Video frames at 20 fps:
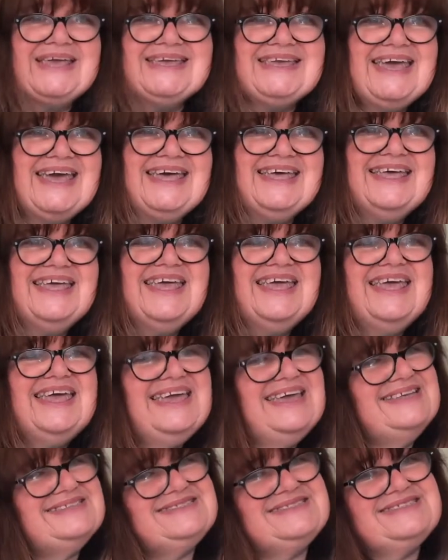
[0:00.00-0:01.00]
Yeah,
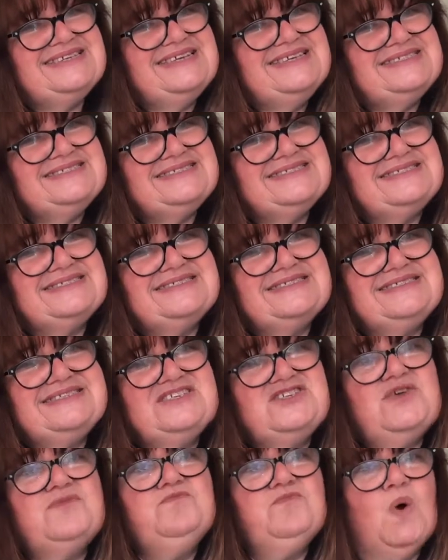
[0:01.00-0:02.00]
it's
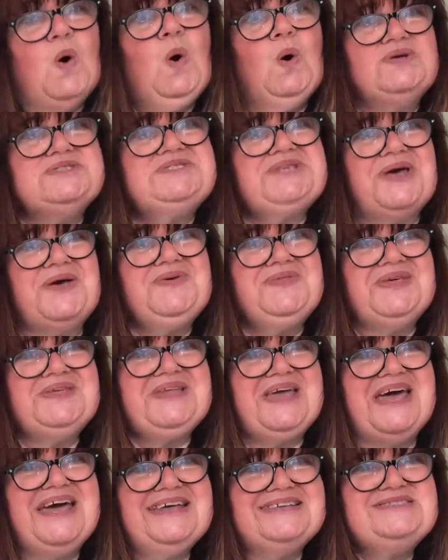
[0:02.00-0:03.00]
you know, more so than
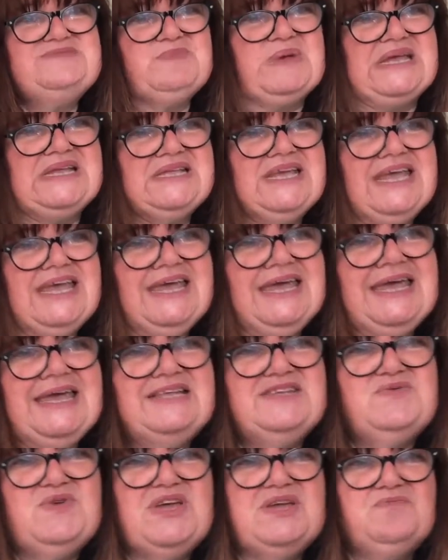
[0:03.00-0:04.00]
it has been
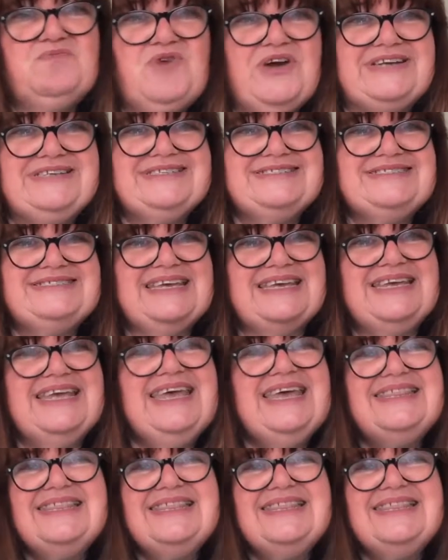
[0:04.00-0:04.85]
in pregnancy.